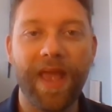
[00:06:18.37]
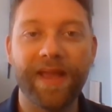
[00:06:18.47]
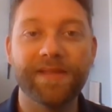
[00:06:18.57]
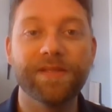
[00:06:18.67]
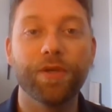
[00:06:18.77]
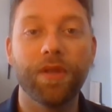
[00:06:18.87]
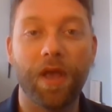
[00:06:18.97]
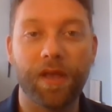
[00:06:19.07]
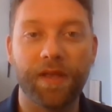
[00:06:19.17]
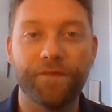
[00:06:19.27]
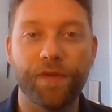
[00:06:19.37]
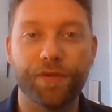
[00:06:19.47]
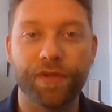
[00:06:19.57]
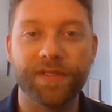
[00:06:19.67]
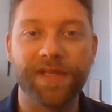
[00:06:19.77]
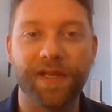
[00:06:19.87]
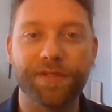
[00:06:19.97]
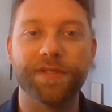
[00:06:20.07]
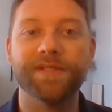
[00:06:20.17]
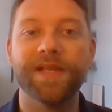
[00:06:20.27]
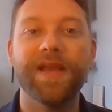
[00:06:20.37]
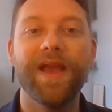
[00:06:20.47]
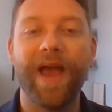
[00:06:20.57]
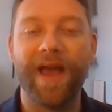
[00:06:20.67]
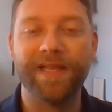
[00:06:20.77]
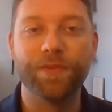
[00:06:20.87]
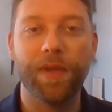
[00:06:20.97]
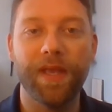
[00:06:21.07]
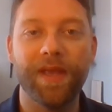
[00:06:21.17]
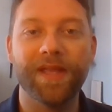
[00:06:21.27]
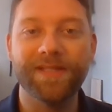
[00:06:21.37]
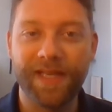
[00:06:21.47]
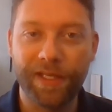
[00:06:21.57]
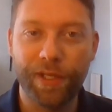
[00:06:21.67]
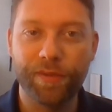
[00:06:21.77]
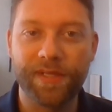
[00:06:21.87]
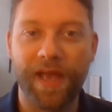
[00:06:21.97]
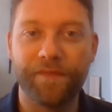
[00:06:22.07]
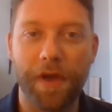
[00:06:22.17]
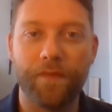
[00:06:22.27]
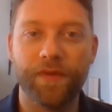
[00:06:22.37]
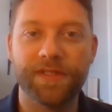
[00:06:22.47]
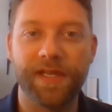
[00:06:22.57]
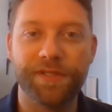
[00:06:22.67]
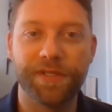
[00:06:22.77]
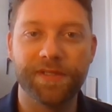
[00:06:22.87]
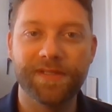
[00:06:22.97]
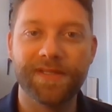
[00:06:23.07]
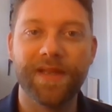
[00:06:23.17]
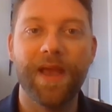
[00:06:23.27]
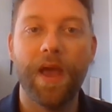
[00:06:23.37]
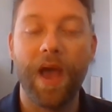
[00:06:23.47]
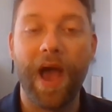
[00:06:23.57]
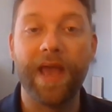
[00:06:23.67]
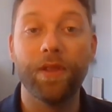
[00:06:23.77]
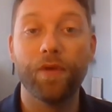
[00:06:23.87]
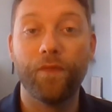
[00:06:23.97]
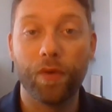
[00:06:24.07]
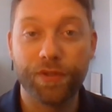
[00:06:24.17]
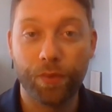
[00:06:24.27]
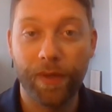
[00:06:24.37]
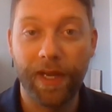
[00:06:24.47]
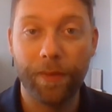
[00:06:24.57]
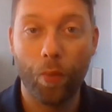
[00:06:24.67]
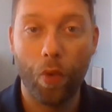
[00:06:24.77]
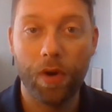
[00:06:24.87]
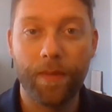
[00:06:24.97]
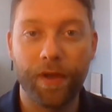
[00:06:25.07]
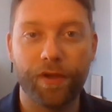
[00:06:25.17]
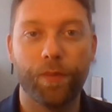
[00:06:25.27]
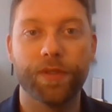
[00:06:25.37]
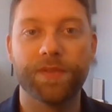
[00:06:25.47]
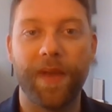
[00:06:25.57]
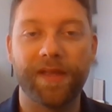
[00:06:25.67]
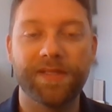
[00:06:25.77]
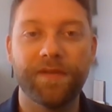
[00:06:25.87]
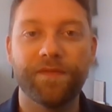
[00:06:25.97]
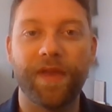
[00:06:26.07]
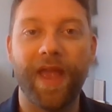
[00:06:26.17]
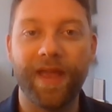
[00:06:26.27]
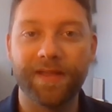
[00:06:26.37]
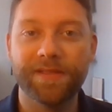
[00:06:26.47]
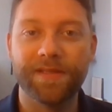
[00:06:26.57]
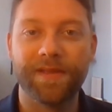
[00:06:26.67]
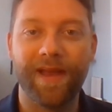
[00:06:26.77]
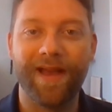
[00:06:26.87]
and good luck in future discussions as we continue to have conversations. I look forward to reading more about your perspective and